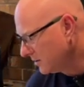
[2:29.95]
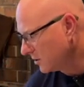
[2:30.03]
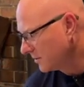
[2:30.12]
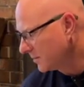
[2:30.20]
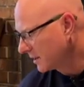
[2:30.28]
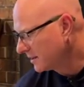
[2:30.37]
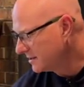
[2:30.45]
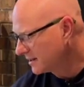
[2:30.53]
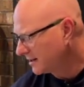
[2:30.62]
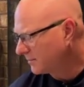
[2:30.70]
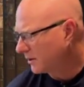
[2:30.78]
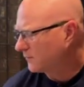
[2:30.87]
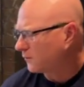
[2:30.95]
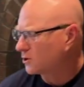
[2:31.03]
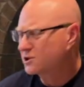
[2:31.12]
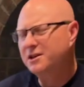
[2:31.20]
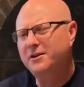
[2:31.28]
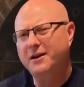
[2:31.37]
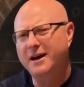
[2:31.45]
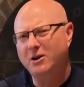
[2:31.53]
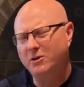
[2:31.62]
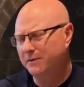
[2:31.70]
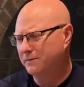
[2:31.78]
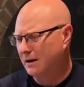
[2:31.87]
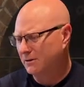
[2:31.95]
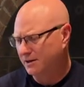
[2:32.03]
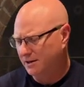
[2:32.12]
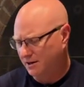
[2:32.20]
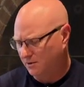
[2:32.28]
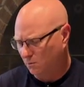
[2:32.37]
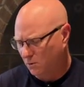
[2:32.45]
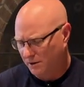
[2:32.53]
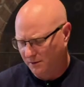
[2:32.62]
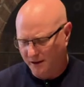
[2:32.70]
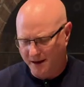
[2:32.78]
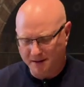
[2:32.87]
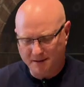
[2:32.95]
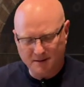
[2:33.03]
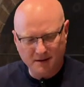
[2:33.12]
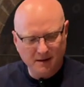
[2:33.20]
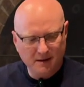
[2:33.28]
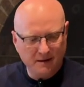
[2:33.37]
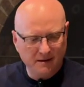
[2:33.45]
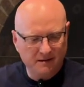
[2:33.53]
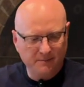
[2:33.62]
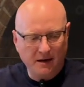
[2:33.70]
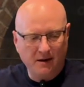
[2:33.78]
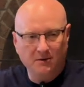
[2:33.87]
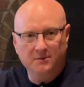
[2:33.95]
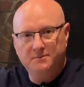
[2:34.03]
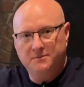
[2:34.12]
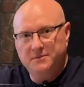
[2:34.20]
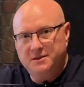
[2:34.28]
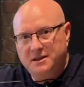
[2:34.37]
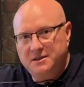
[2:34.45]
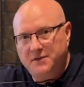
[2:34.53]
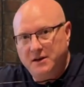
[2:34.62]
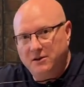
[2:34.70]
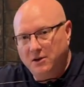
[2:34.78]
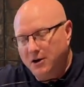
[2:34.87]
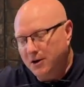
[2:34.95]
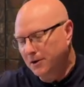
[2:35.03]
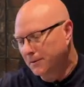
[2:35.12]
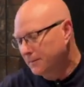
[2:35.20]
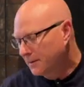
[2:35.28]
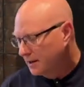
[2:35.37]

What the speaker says: you can pick these up. Unfortunately, I only found it in one length. It's about 6 feet long.